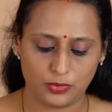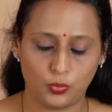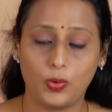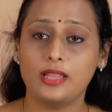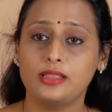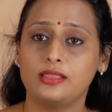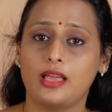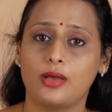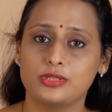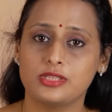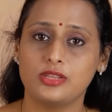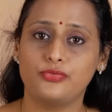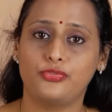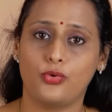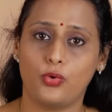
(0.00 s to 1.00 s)

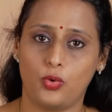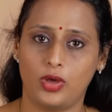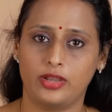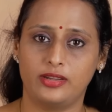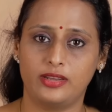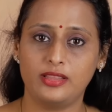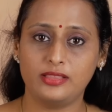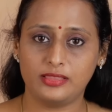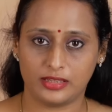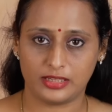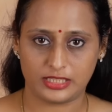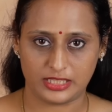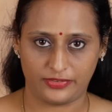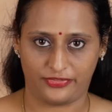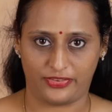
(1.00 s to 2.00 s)

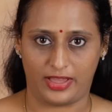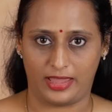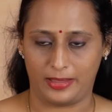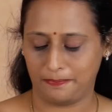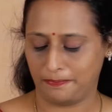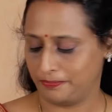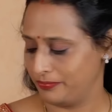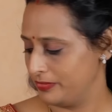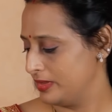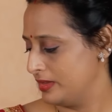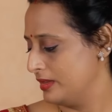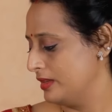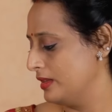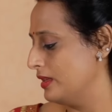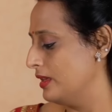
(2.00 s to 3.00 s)
1435.
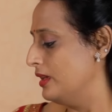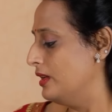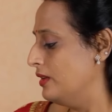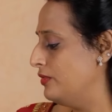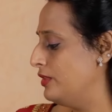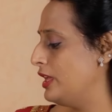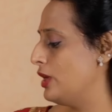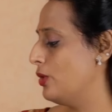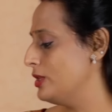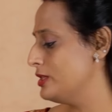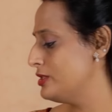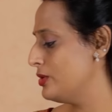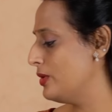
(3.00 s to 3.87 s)
We also